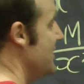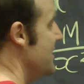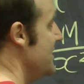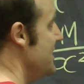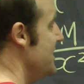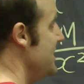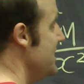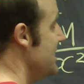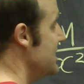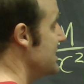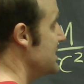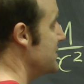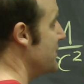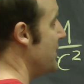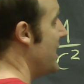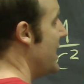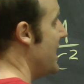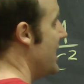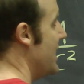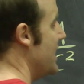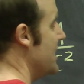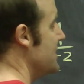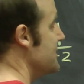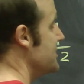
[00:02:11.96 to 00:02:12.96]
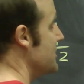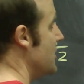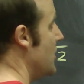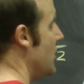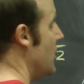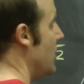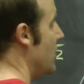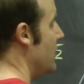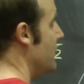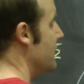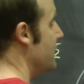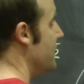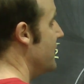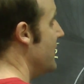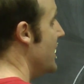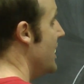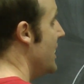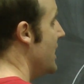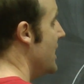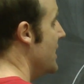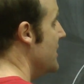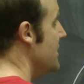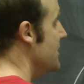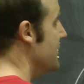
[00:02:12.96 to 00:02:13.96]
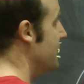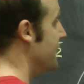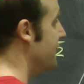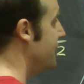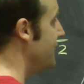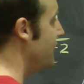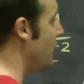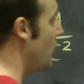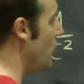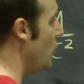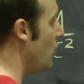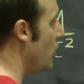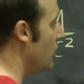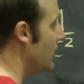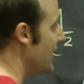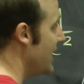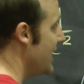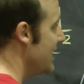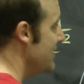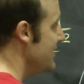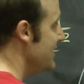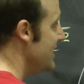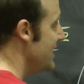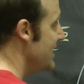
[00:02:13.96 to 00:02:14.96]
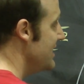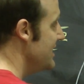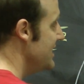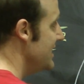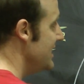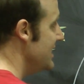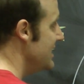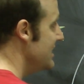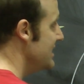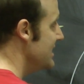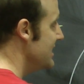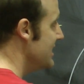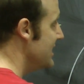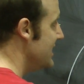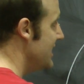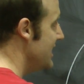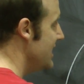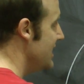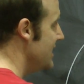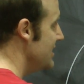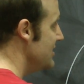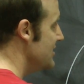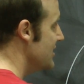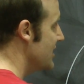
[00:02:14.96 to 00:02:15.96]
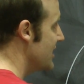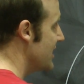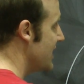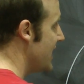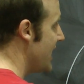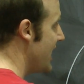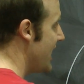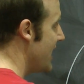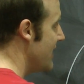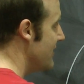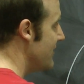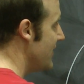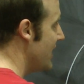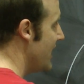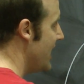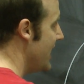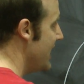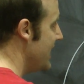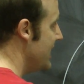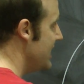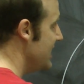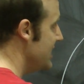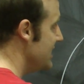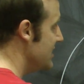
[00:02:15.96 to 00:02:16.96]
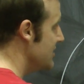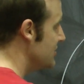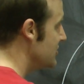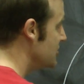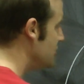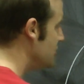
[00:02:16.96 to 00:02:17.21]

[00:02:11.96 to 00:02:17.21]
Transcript: for this part of the fall, and then in here you're gonna have a